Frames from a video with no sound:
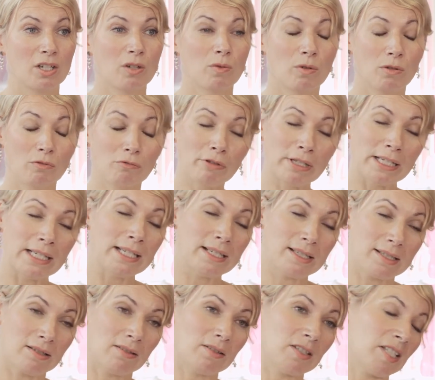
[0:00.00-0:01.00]
What really
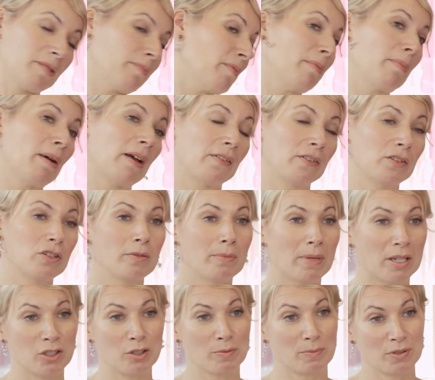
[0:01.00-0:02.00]
excites me about the new
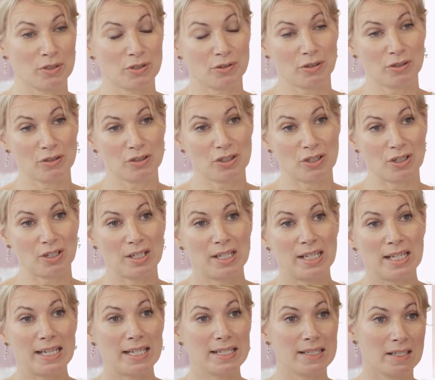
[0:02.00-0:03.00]
management structure
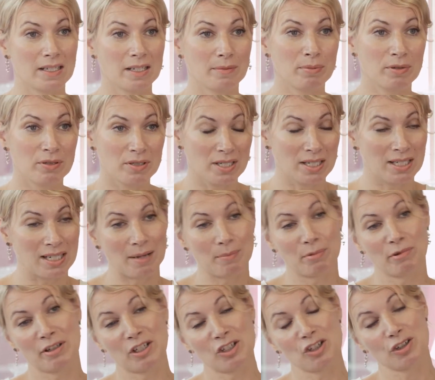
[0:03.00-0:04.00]
is that it puts
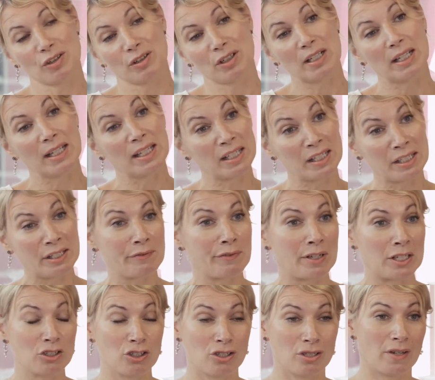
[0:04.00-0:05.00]
collaboration and
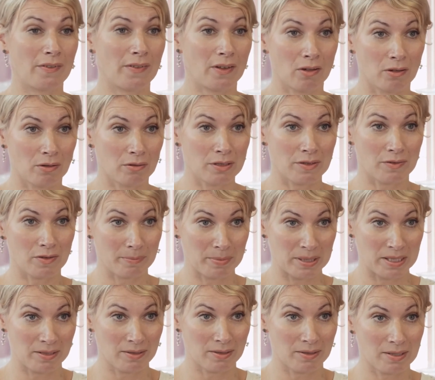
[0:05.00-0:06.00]
innovation at the heart of the
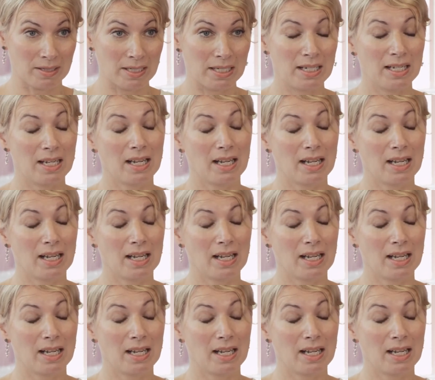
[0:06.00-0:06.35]
business,